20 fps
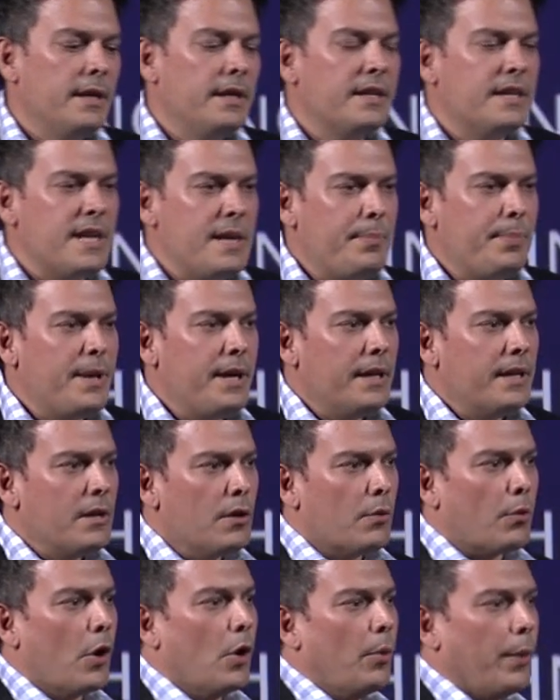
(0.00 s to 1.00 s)
keeping and
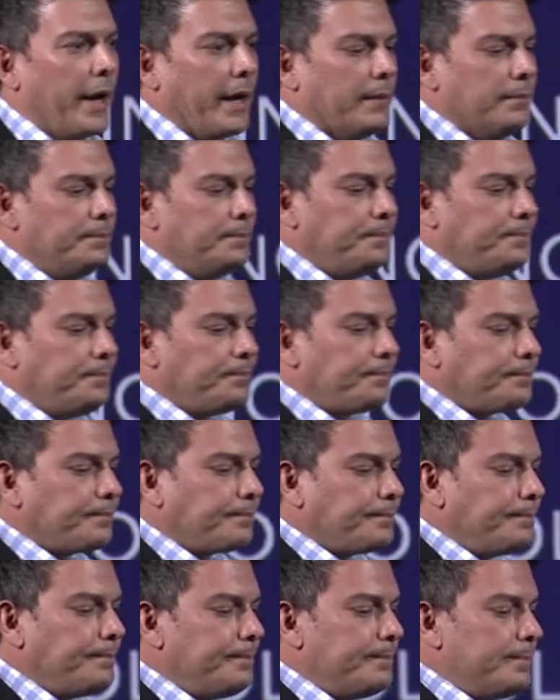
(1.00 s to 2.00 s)
growing.
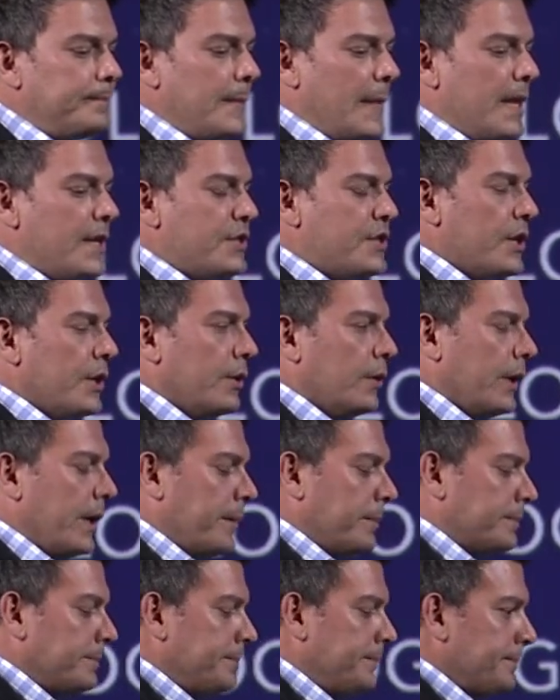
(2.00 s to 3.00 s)
So
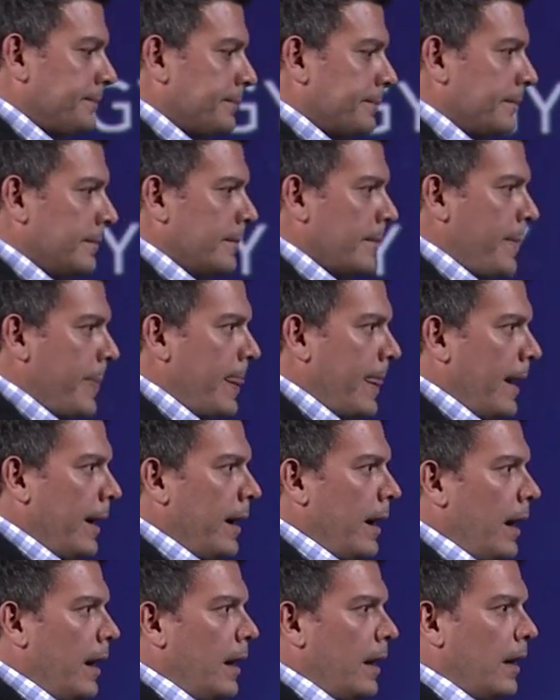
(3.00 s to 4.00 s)
um,
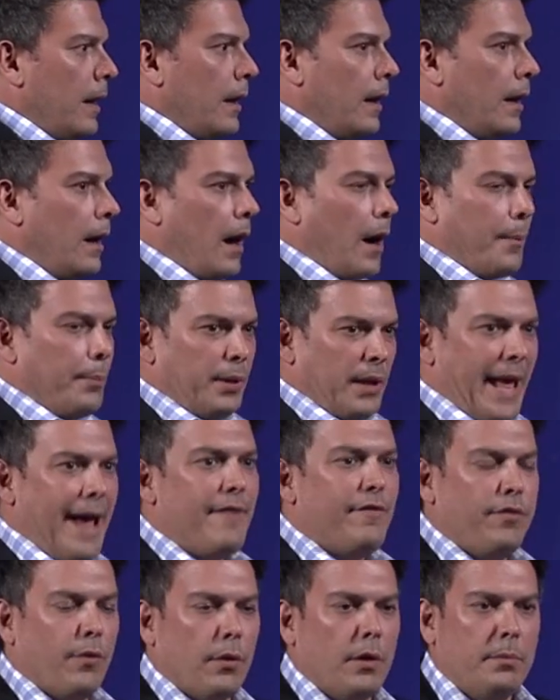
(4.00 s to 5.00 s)
our
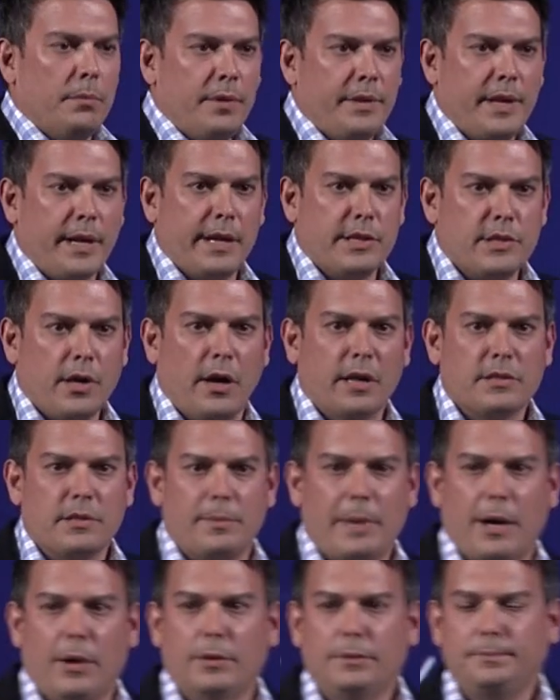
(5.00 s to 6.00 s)
platform that I talked
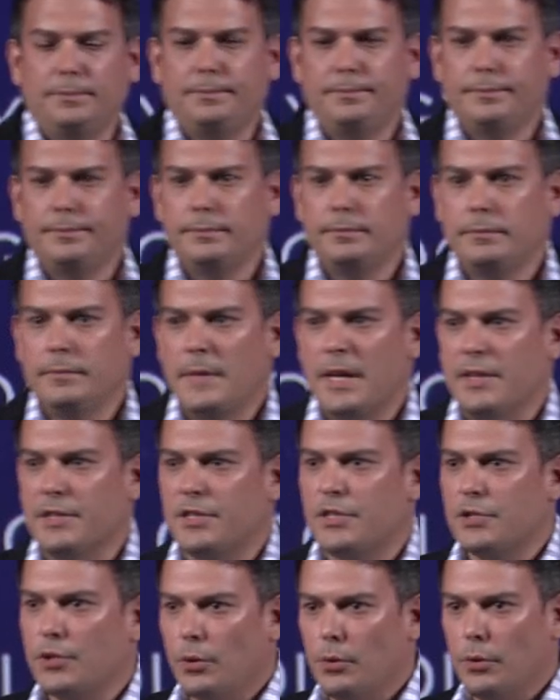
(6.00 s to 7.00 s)
about has
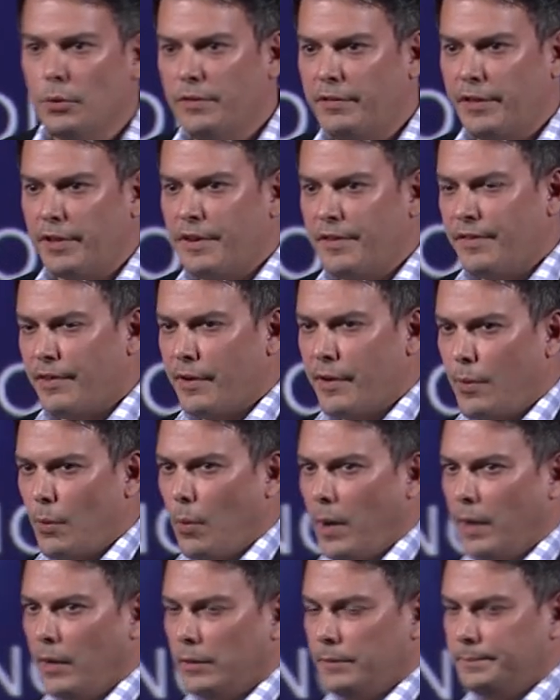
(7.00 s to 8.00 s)
sold very, very
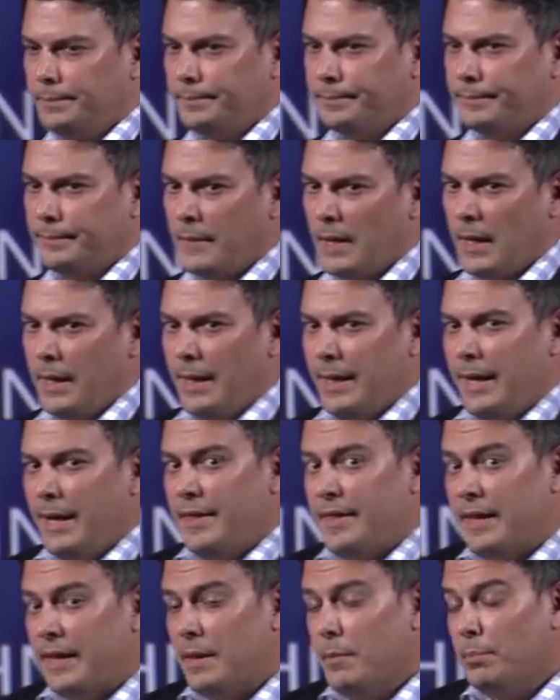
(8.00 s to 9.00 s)
well.
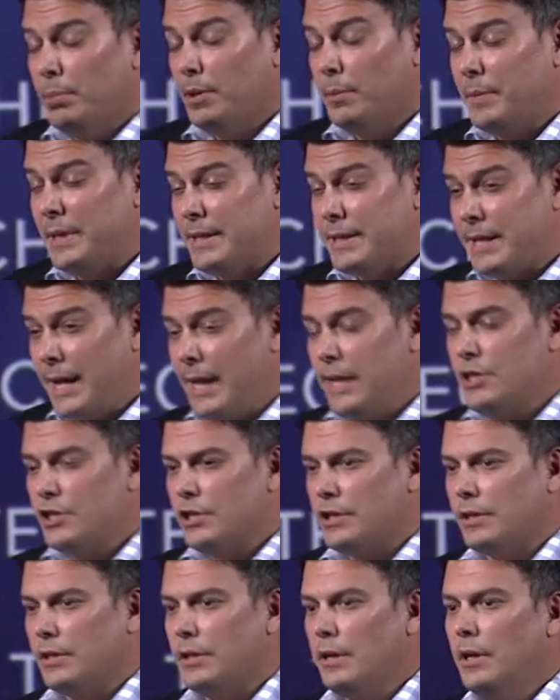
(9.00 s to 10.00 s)
The
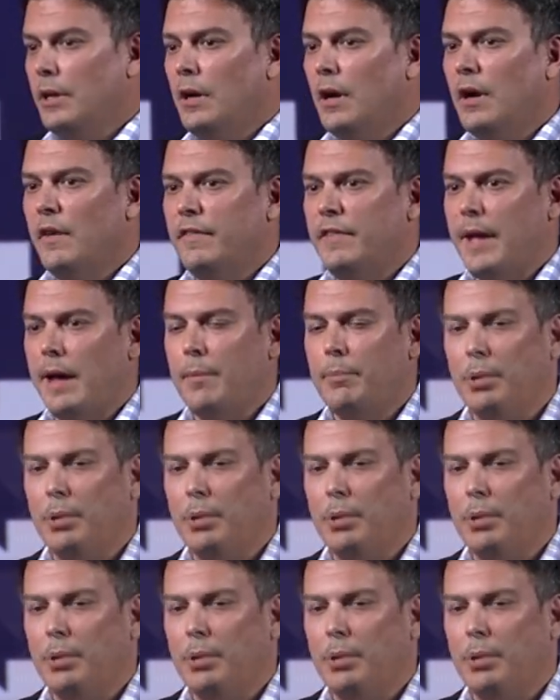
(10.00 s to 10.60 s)
implementation of that